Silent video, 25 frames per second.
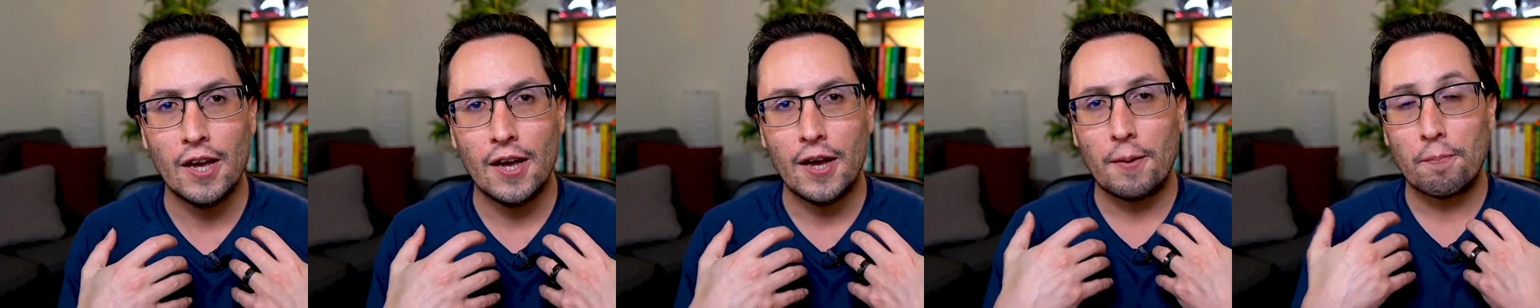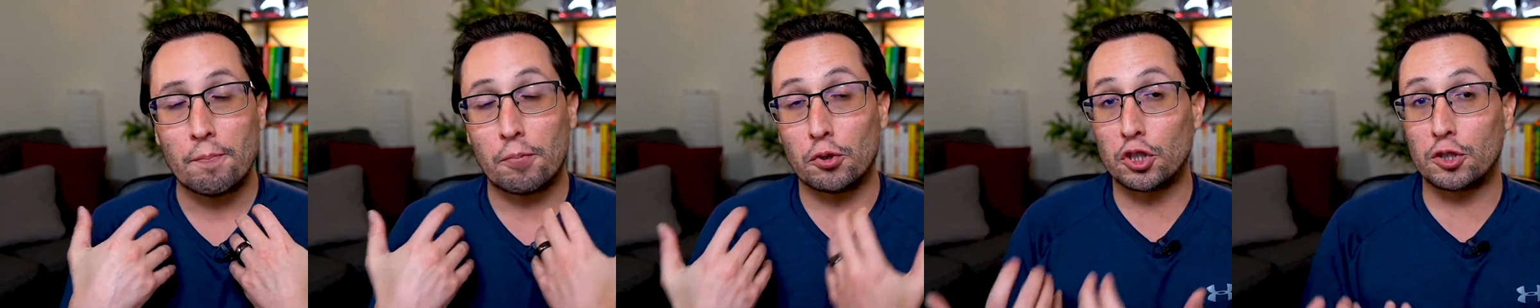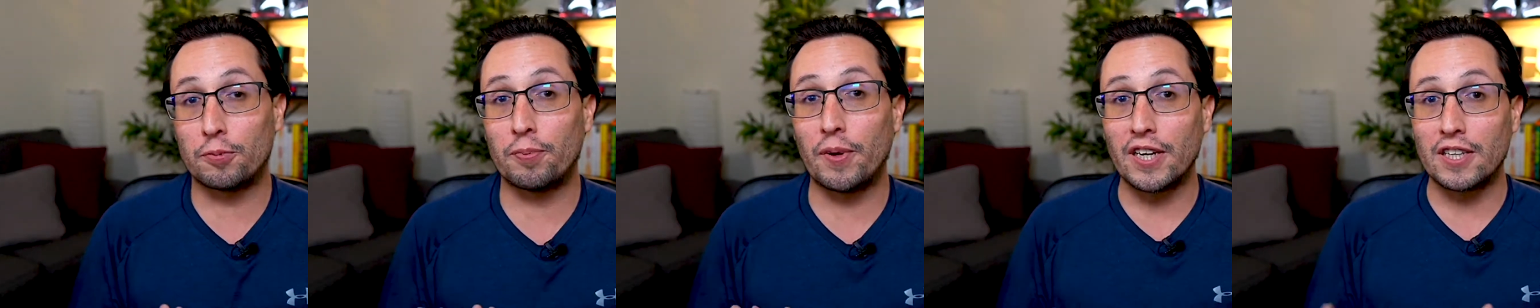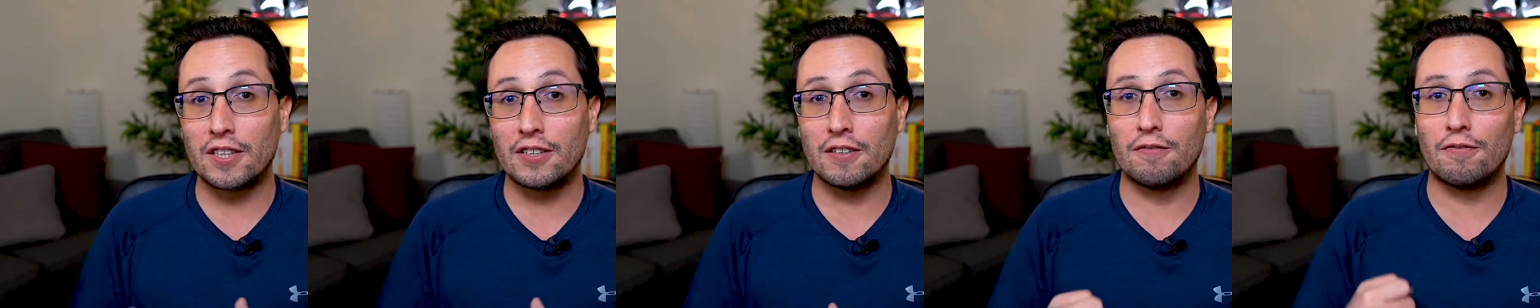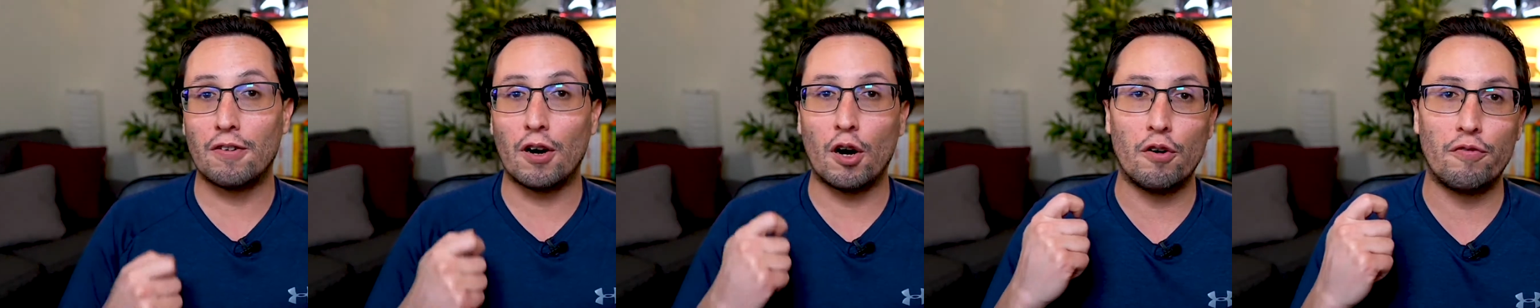
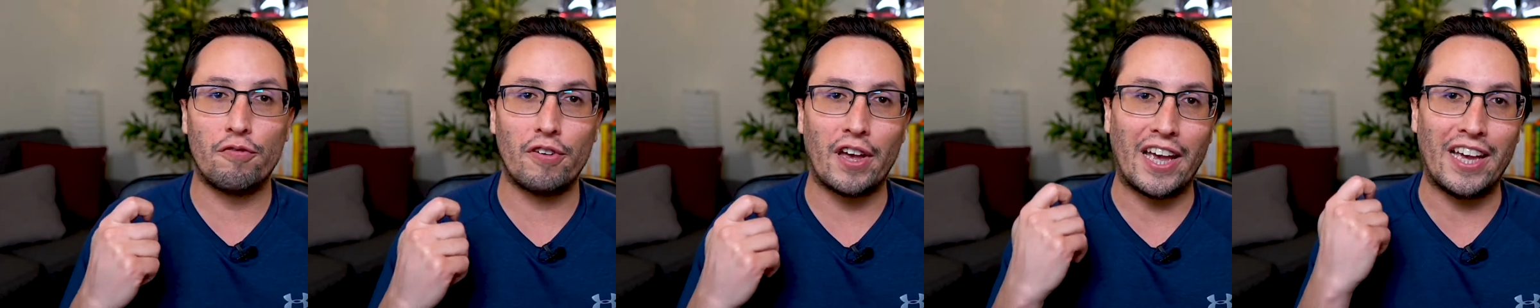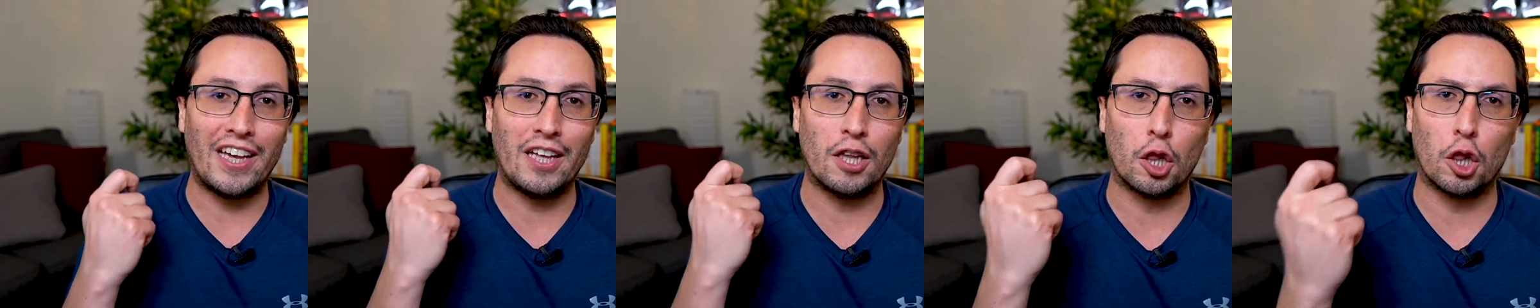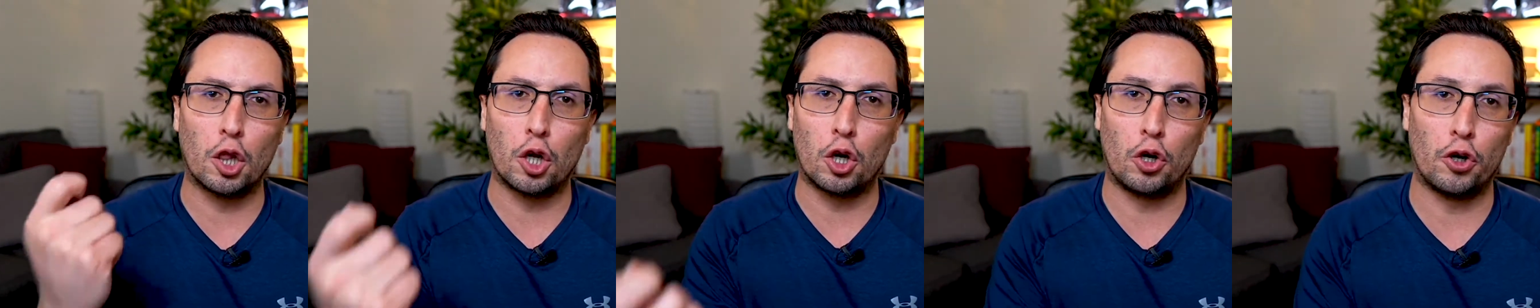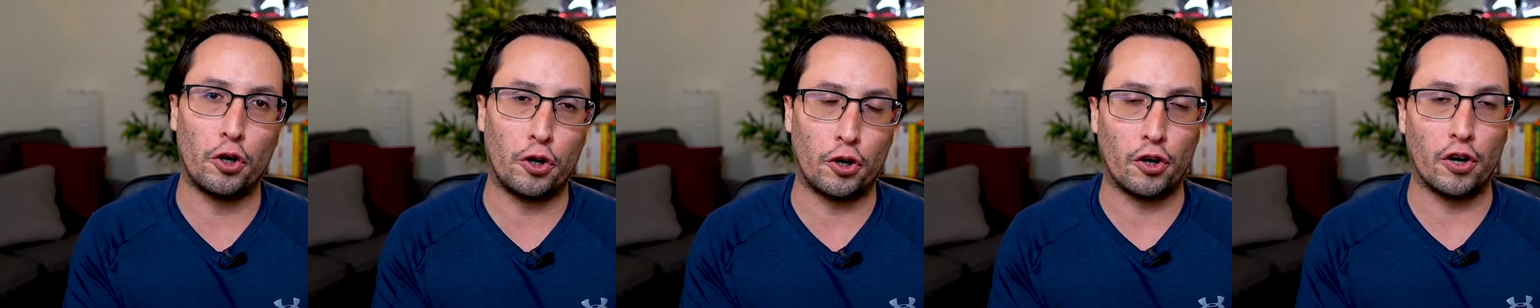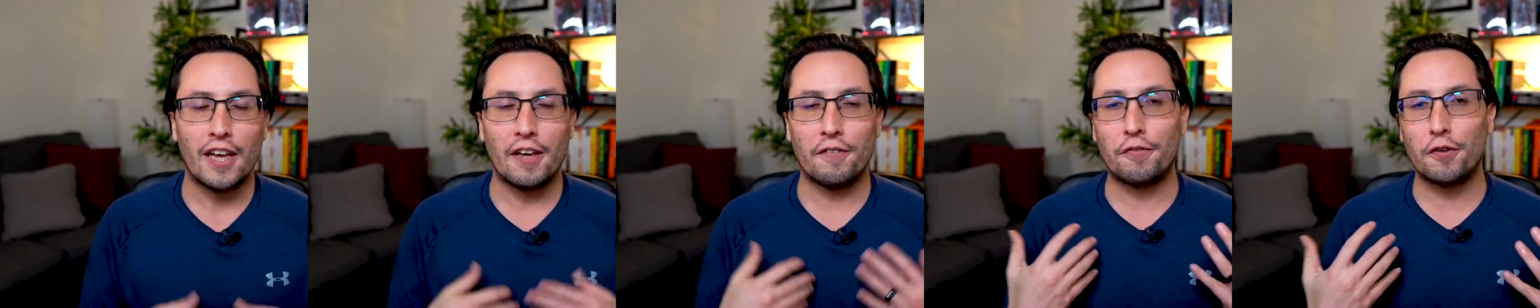perspective of a
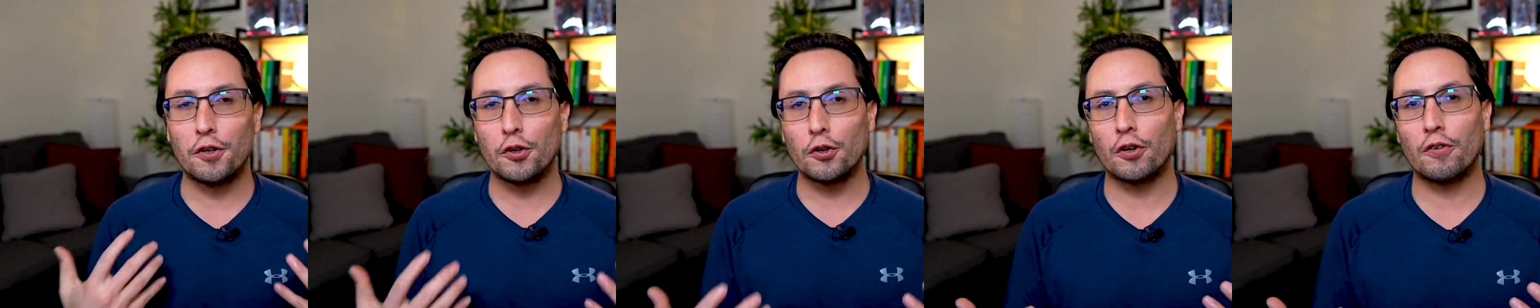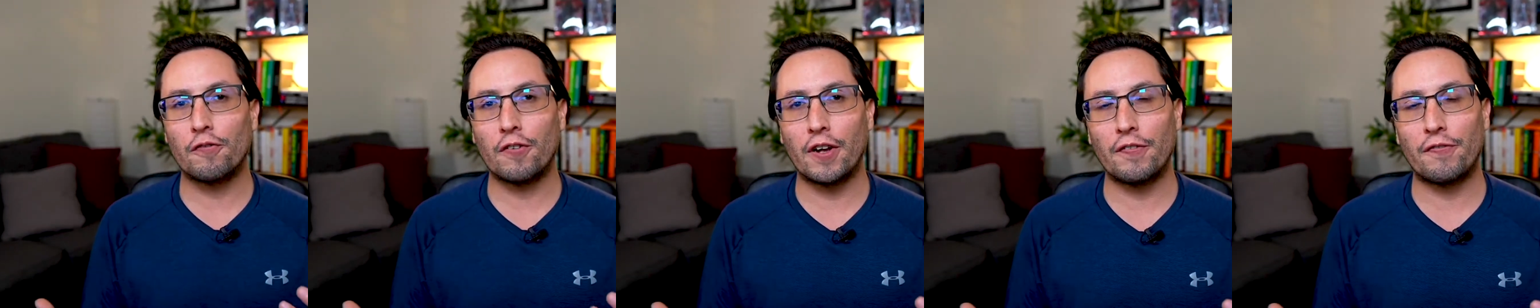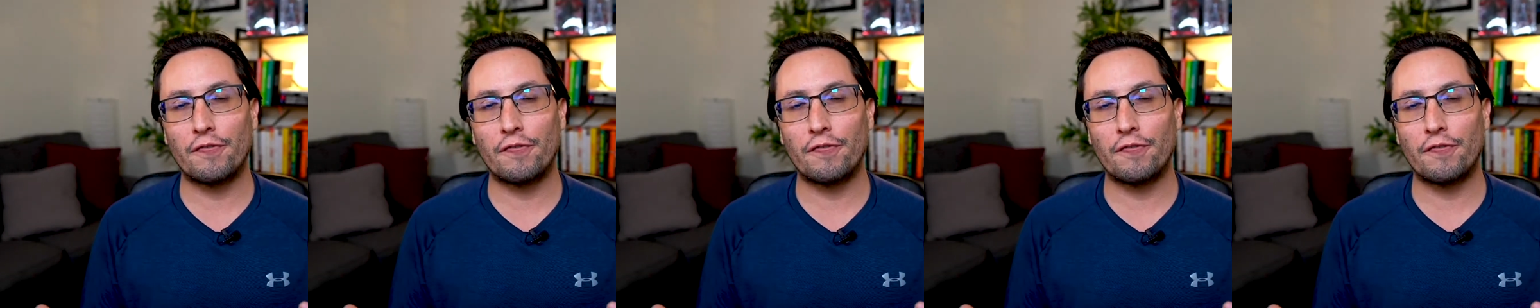learner. If you're